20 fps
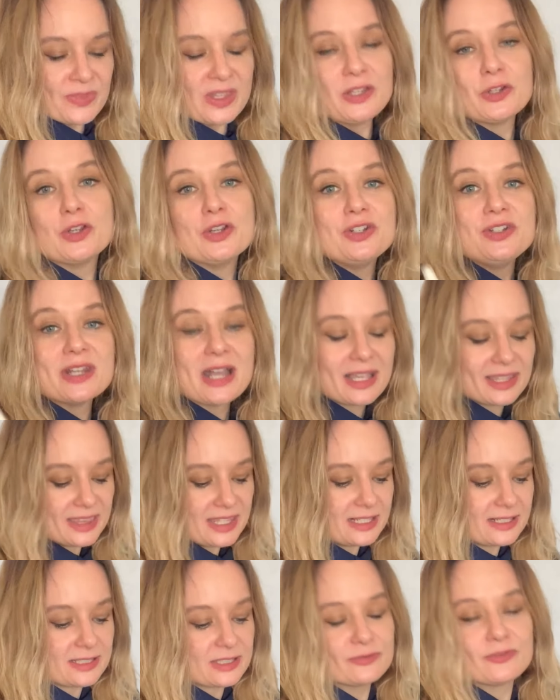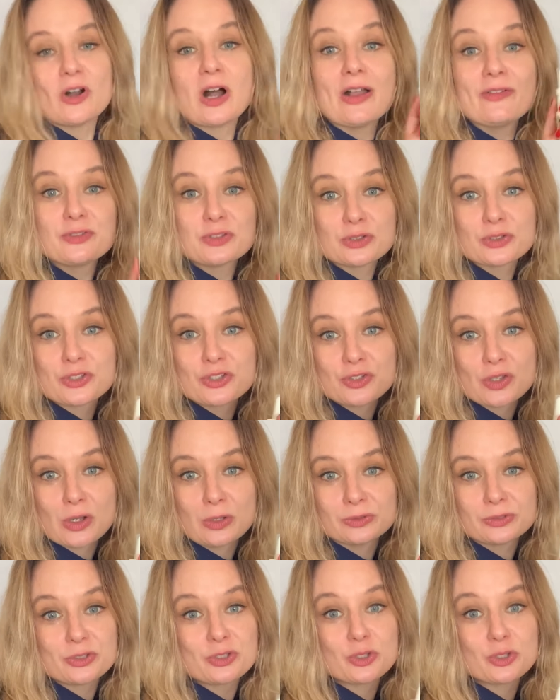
you know, nothing survives on salt.